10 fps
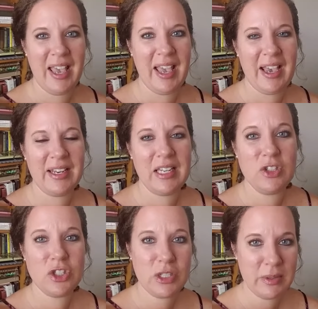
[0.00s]
And
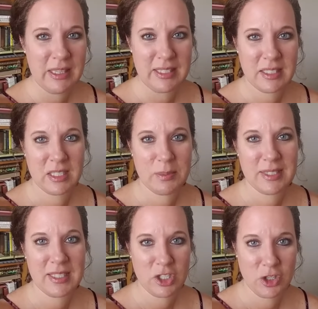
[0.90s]
in doing this, it's
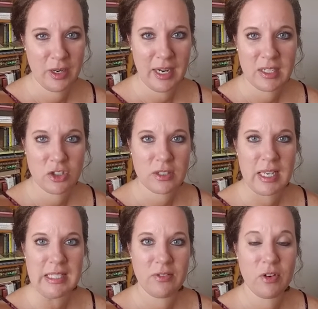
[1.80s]
been such a great
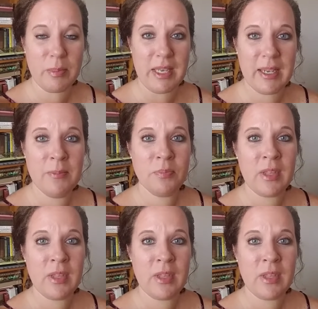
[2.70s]
exercise for me